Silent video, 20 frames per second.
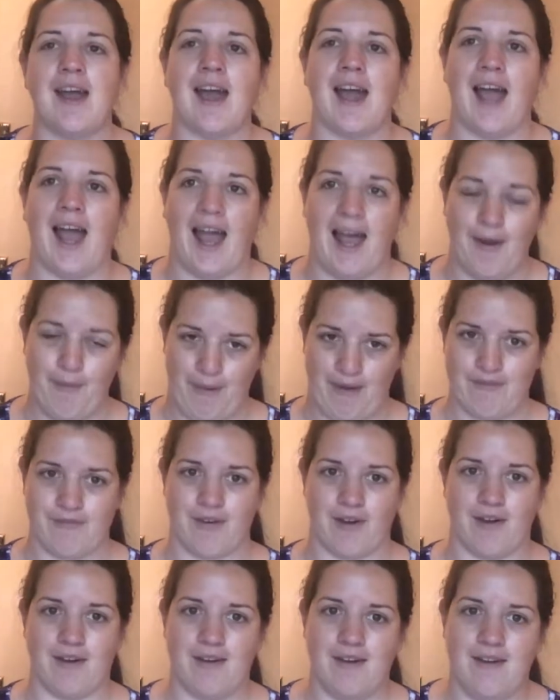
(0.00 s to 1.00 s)

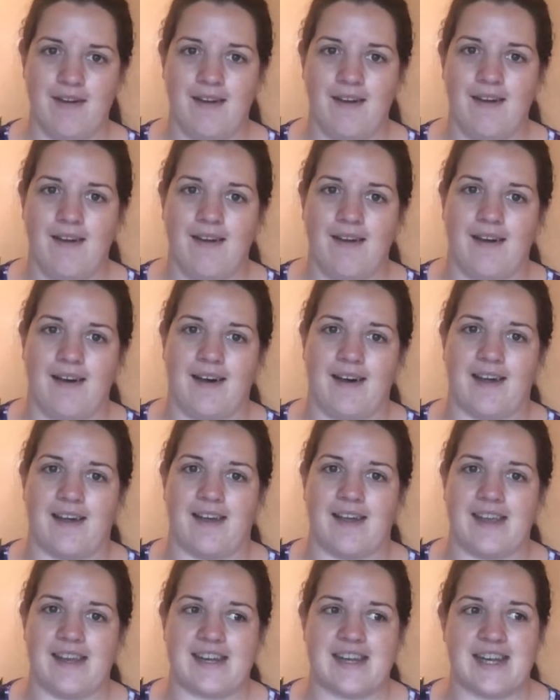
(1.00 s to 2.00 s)
However,
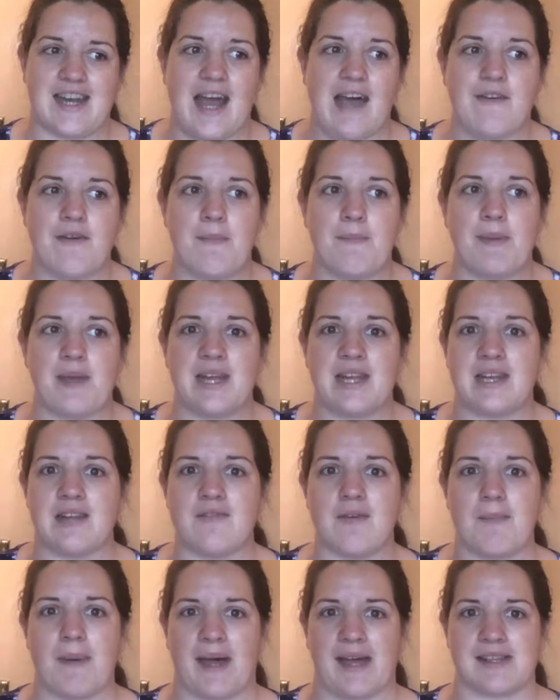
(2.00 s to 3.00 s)
I did have a bit
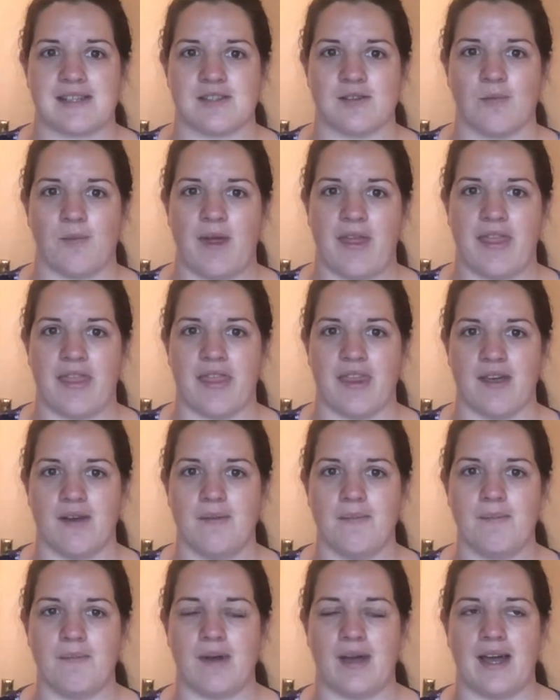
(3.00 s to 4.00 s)
of a battle with
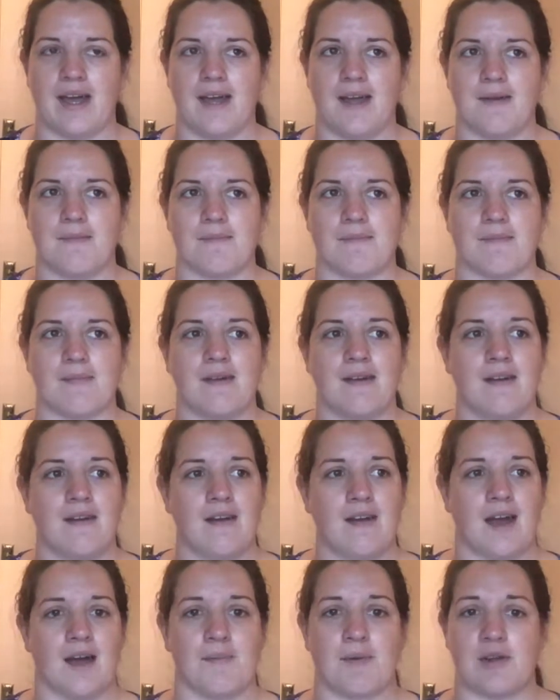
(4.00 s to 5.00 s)
them.
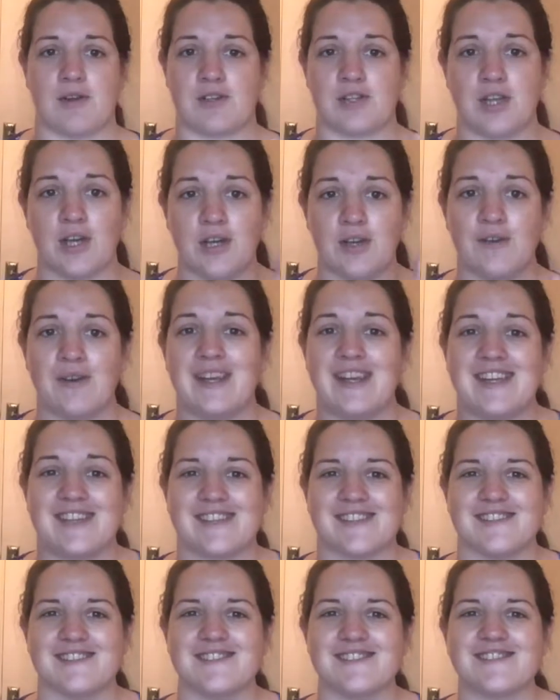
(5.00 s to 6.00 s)
I broke two
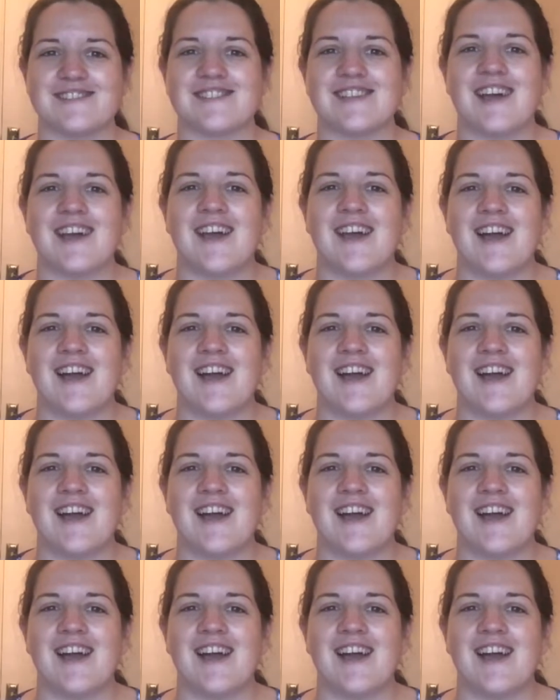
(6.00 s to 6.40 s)
needles